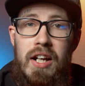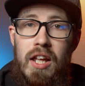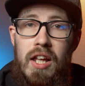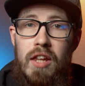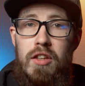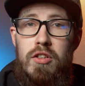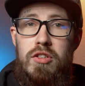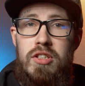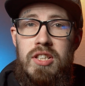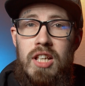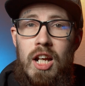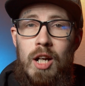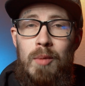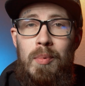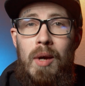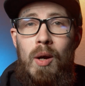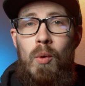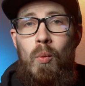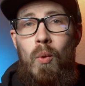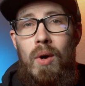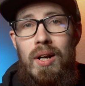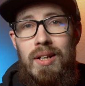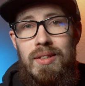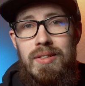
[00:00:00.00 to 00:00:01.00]
Another setup I
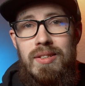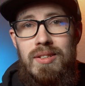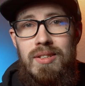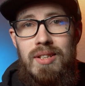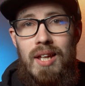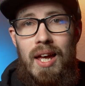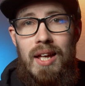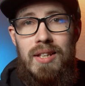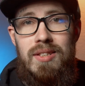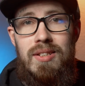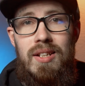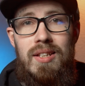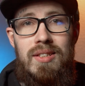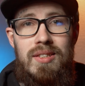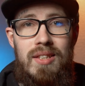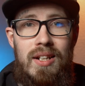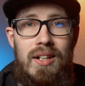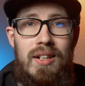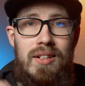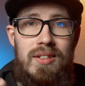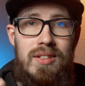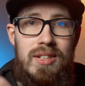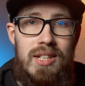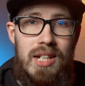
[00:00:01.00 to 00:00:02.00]
wanted to test is
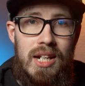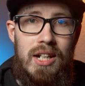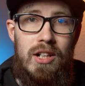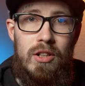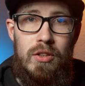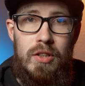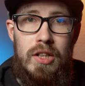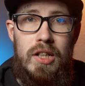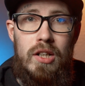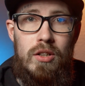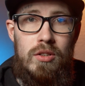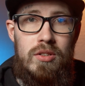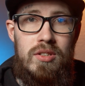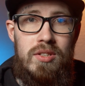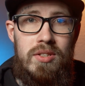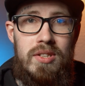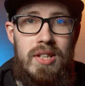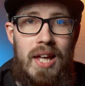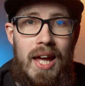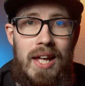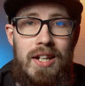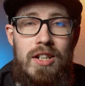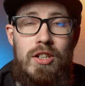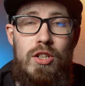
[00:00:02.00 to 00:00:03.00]
an interior
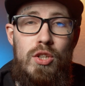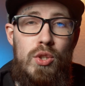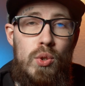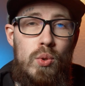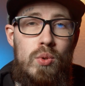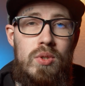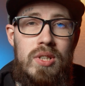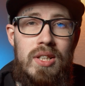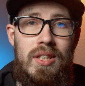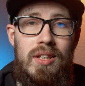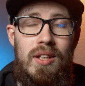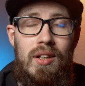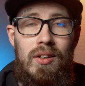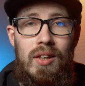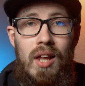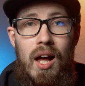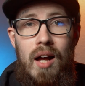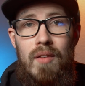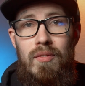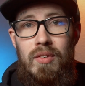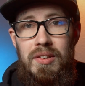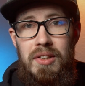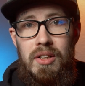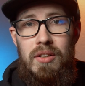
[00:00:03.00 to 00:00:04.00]
set using the
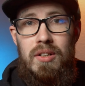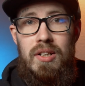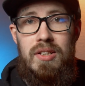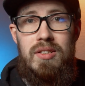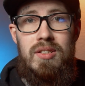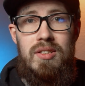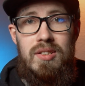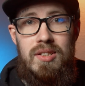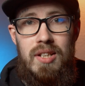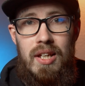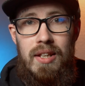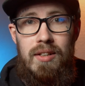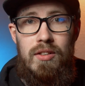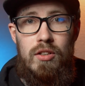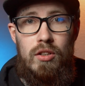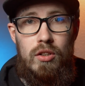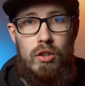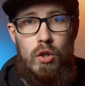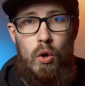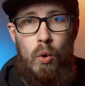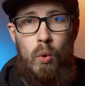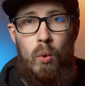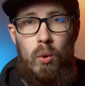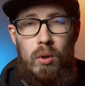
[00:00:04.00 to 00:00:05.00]
lavalier
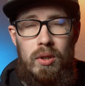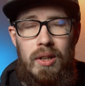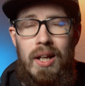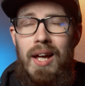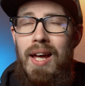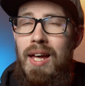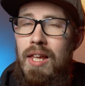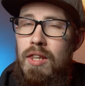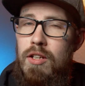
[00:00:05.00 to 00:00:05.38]
extender cord.